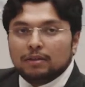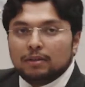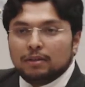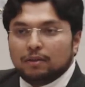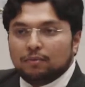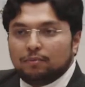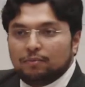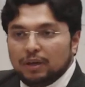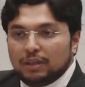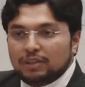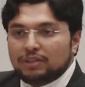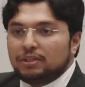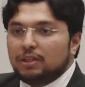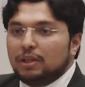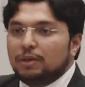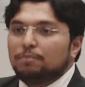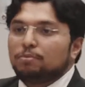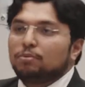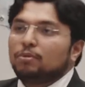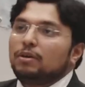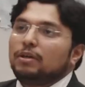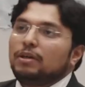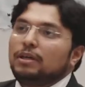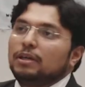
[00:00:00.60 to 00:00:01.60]
The Western
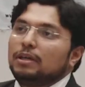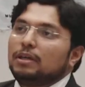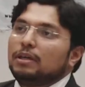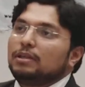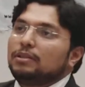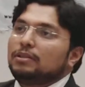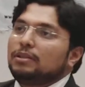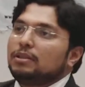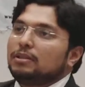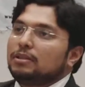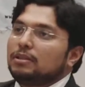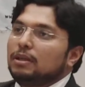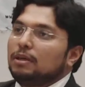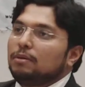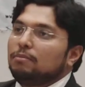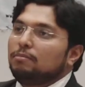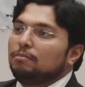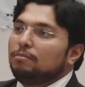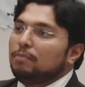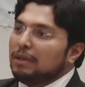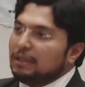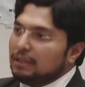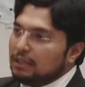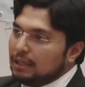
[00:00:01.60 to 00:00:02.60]
political system,
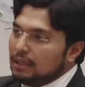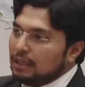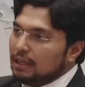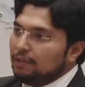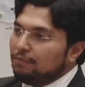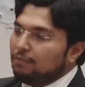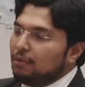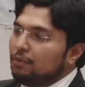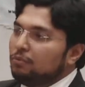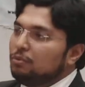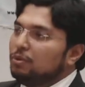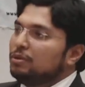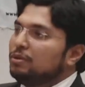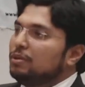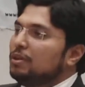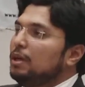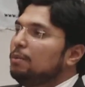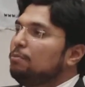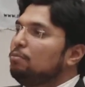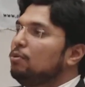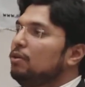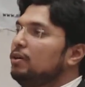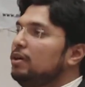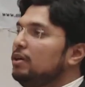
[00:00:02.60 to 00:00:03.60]
basically when we say
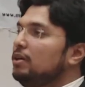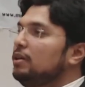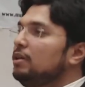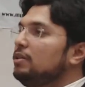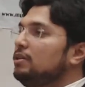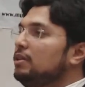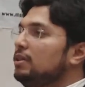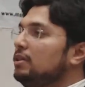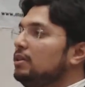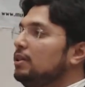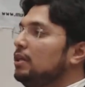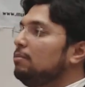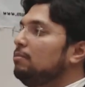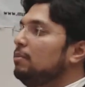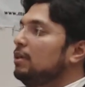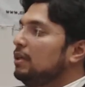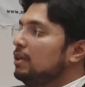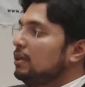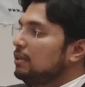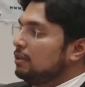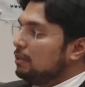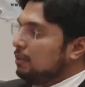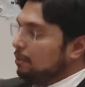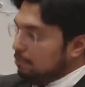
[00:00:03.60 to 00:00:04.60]
a political system,
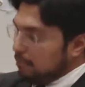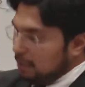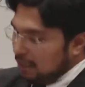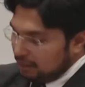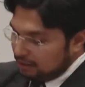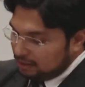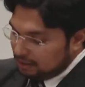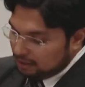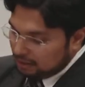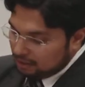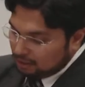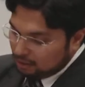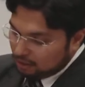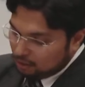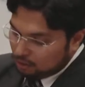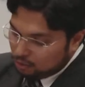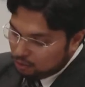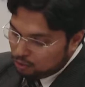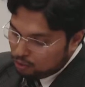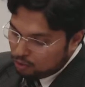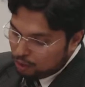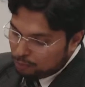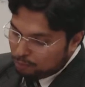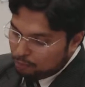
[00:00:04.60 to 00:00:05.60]
it is the major, the
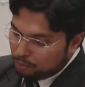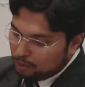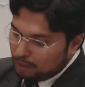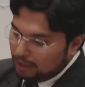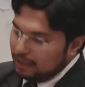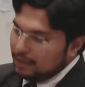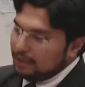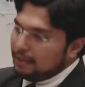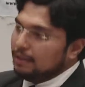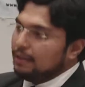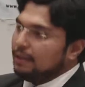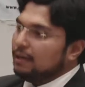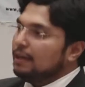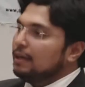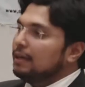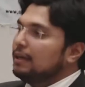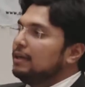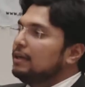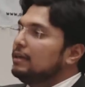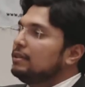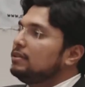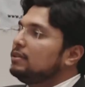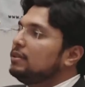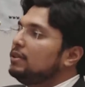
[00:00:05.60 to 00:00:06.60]
core point there
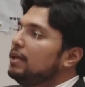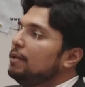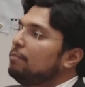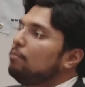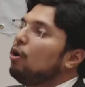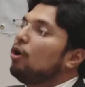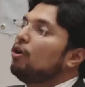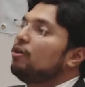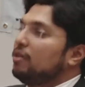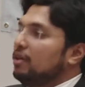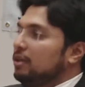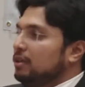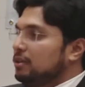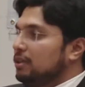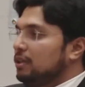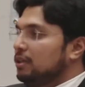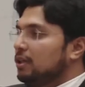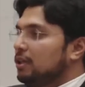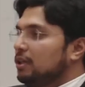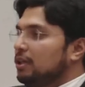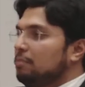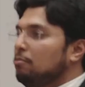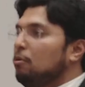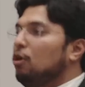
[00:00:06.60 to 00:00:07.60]
is democracy,
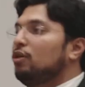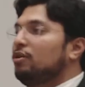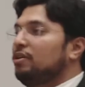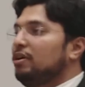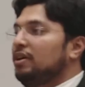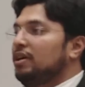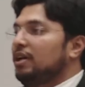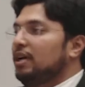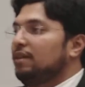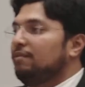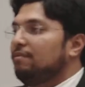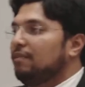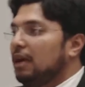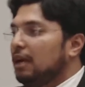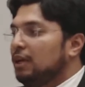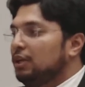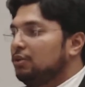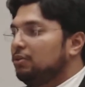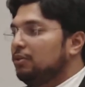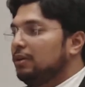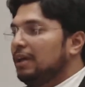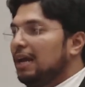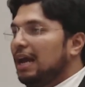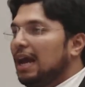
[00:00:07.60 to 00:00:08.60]
the democratic
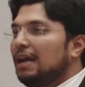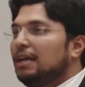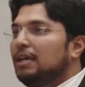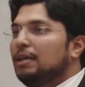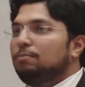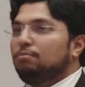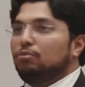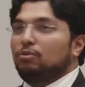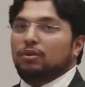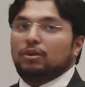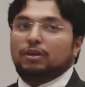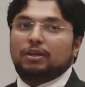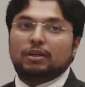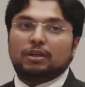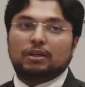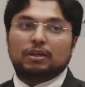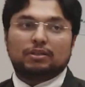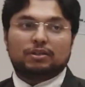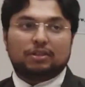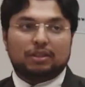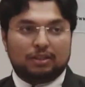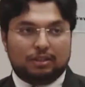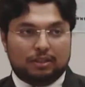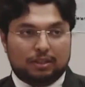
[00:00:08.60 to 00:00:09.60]
value in any
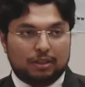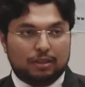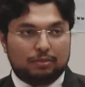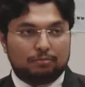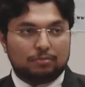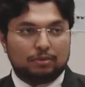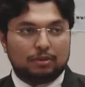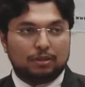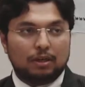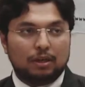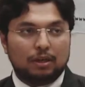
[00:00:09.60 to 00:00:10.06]
political system